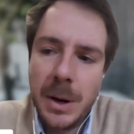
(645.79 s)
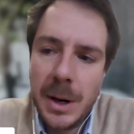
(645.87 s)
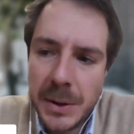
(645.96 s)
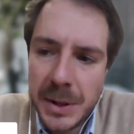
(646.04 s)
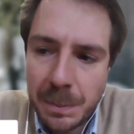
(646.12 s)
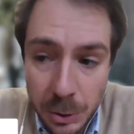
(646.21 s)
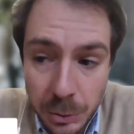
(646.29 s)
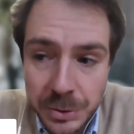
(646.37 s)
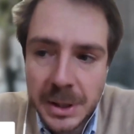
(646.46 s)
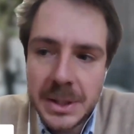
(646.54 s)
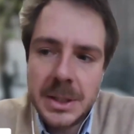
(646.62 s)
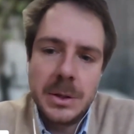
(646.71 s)

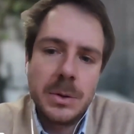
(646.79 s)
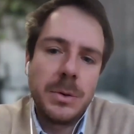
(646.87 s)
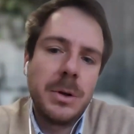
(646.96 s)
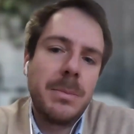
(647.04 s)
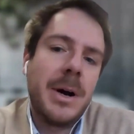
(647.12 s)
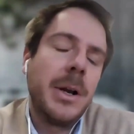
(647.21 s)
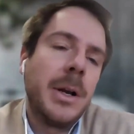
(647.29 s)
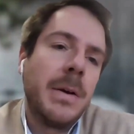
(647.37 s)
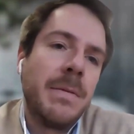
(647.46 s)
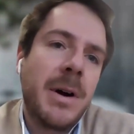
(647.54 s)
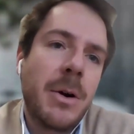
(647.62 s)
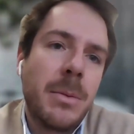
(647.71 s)
pollutants into the marine
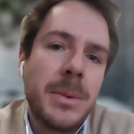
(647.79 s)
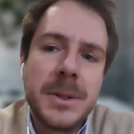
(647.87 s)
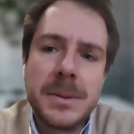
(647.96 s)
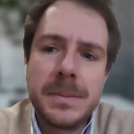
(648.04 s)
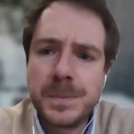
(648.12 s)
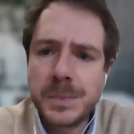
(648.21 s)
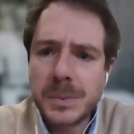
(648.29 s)
environment.